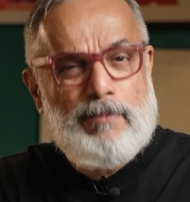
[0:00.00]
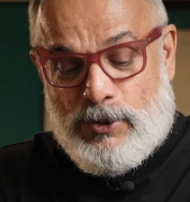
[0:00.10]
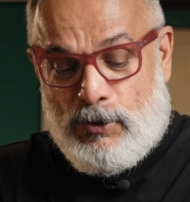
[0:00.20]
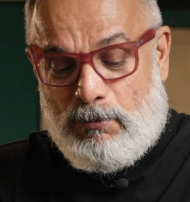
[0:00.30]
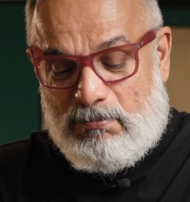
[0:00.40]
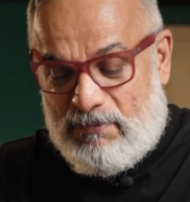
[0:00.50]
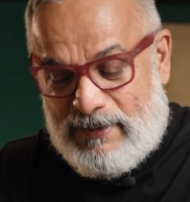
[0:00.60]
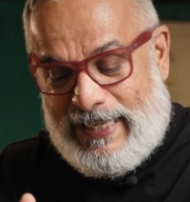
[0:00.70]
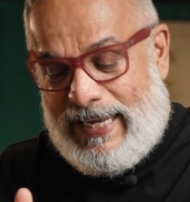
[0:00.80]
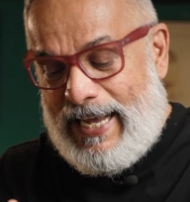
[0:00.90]
So
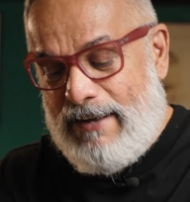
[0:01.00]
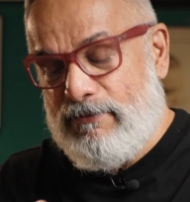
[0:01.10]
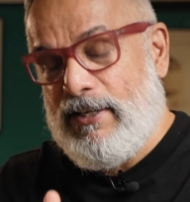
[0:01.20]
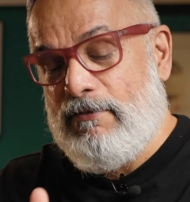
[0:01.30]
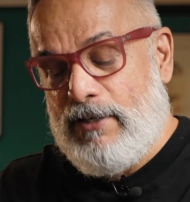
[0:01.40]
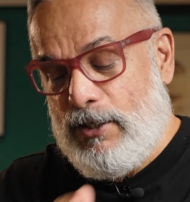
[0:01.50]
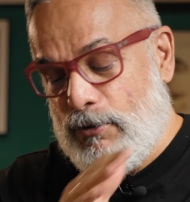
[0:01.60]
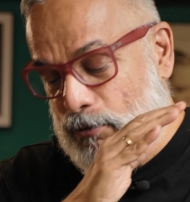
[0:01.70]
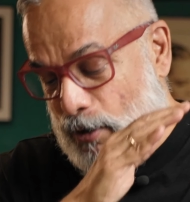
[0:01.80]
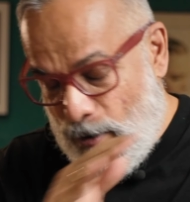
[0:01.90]
they have given
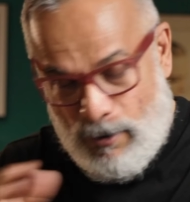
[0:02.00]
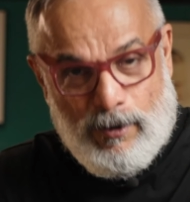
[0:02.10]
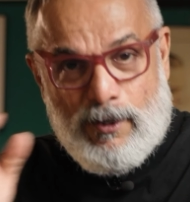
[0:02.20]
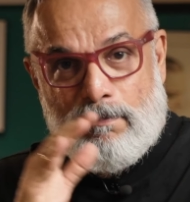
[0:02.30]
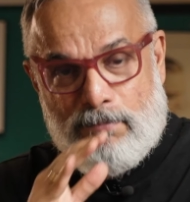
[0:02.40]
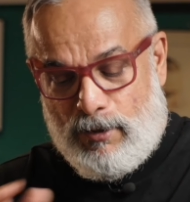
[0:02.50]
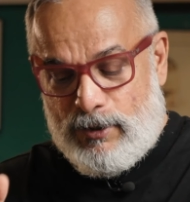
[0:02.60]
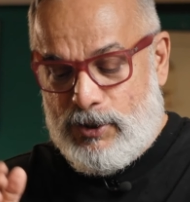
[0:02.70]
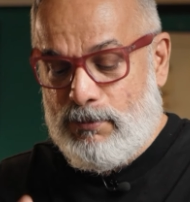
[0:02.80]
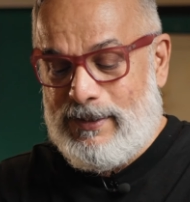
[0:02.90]
you all
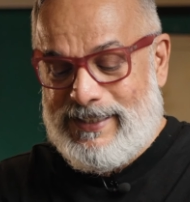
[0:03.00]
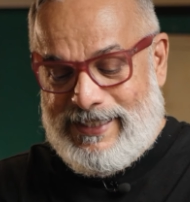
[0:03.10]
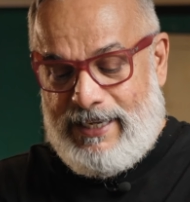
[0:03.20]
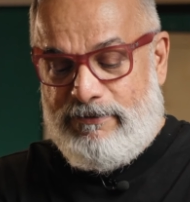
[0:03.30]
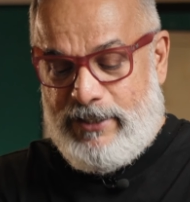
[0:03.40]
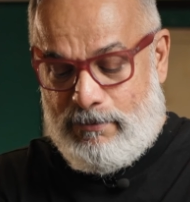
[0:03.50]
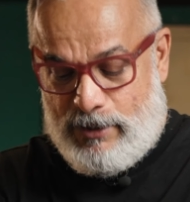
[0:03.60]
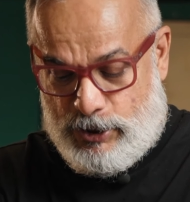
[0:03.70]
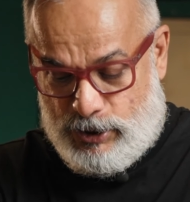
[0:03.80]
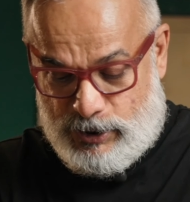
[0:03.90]
possible safety
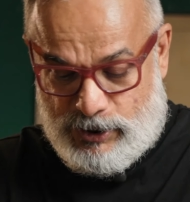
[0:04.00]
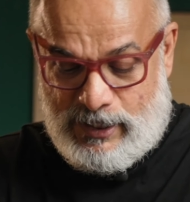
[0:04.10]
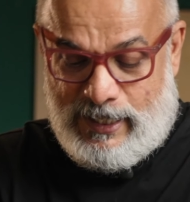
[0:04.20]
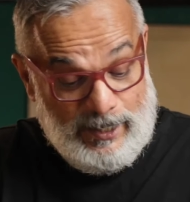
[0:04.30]
measures.